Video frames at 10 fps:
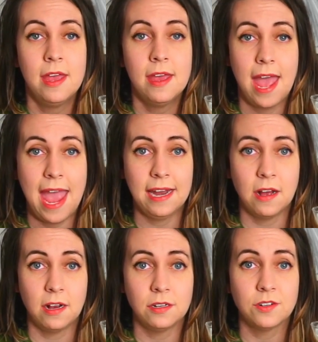
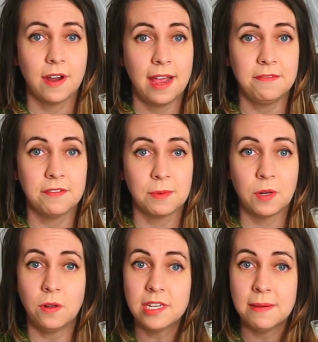Eggnog derived from an
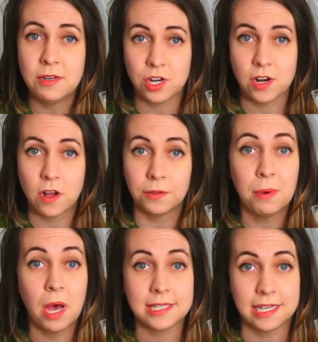old-timey drink called
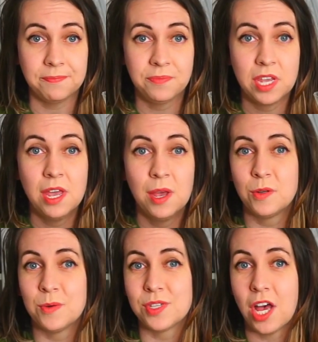posset, which
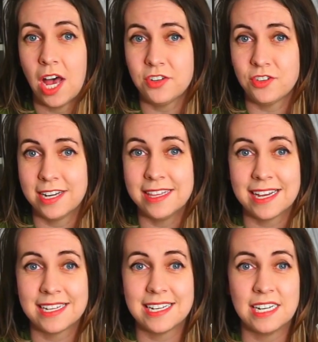was a hot drink that
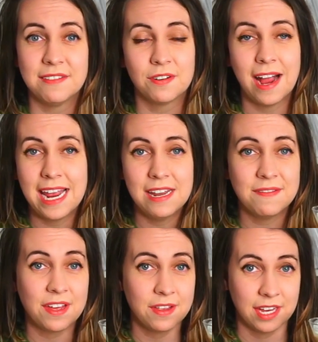contained a variety of
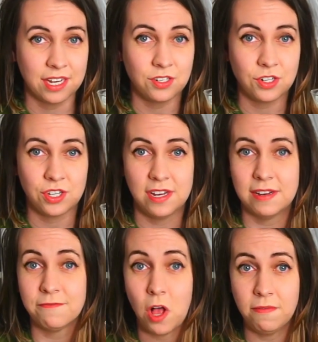other things, usually
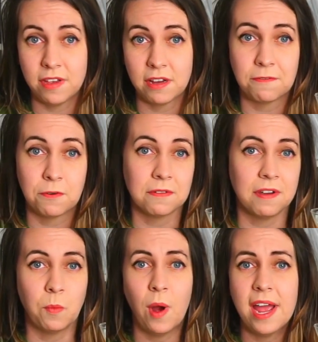involving fortified
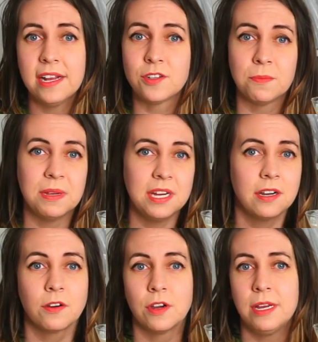wines or beer,
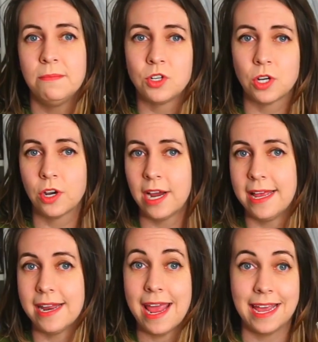cream, sugar, and
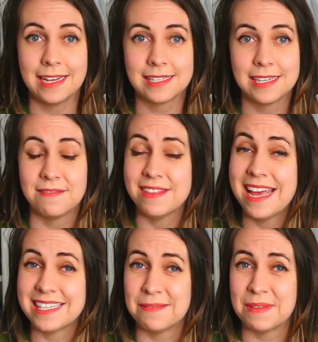eggs. If that's
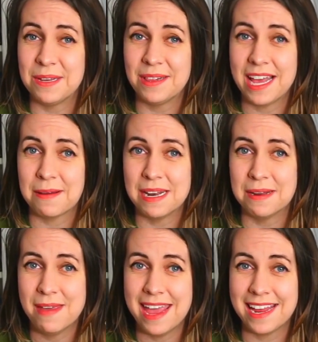something you'd like me to
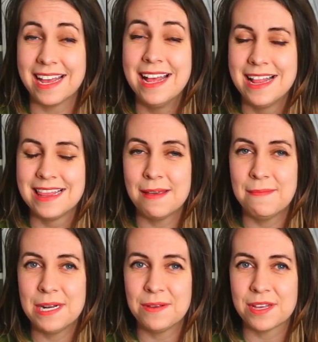make, let me
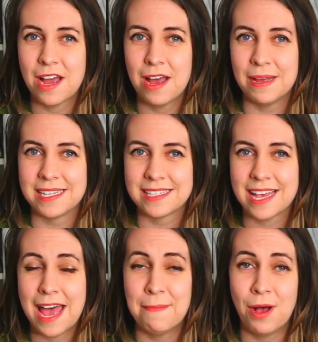know in the comments.
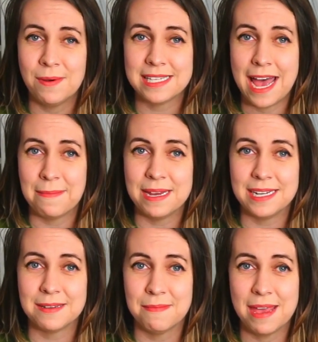I'm always happy to
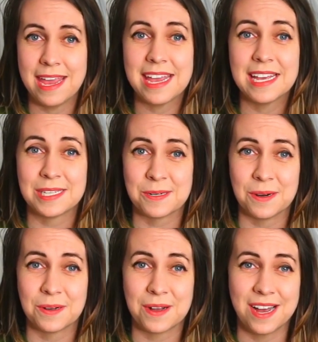make historical
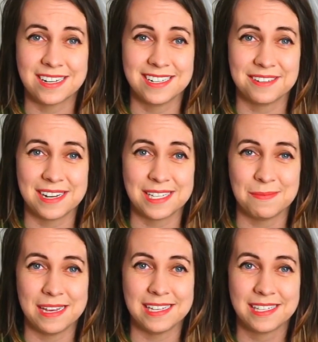cocktail
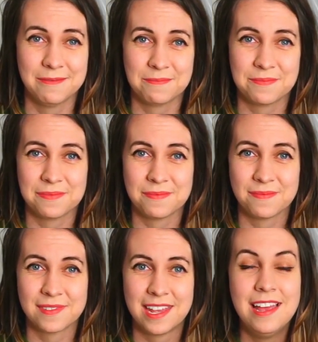recipes.
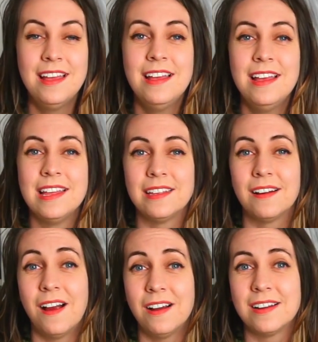There
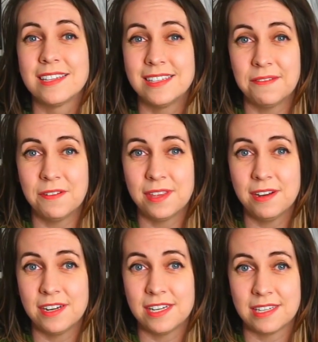are several
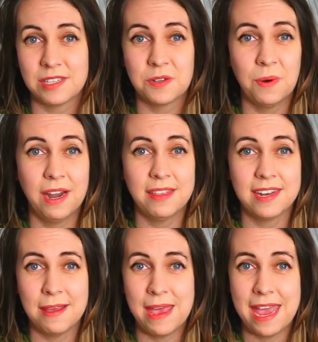theories as to where the
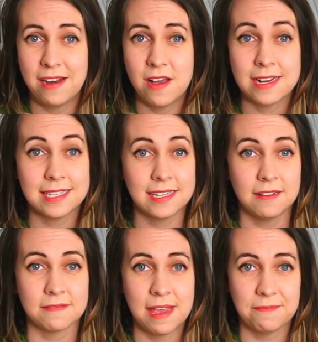name eggnog itself
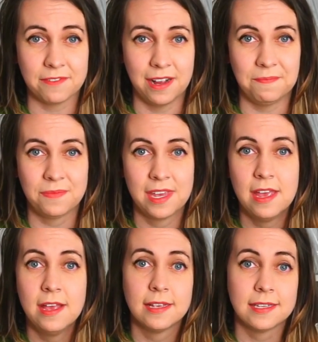came from.
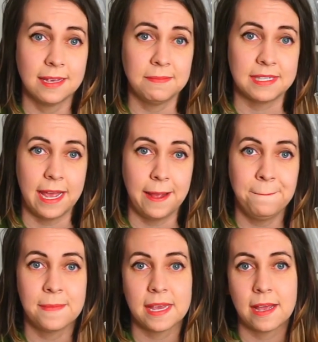Some say
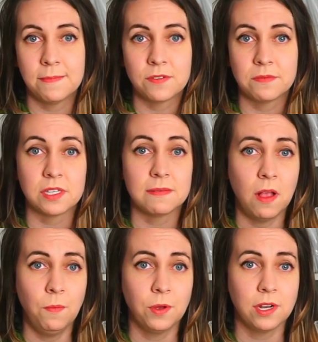it comes from the small
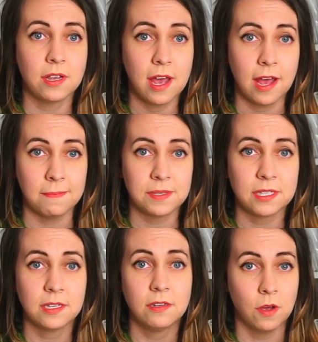wooden cups,
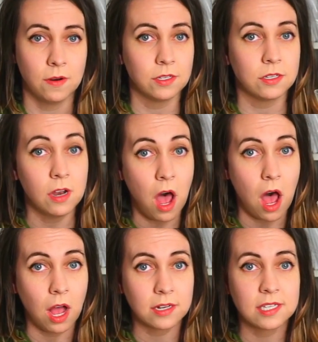known as
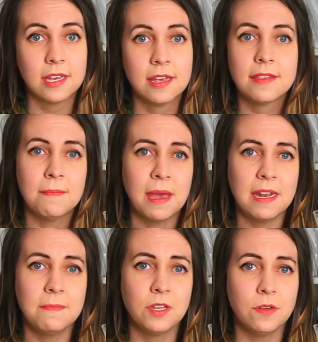nogs, that might have
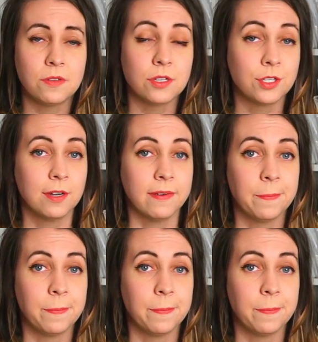been used to serve it.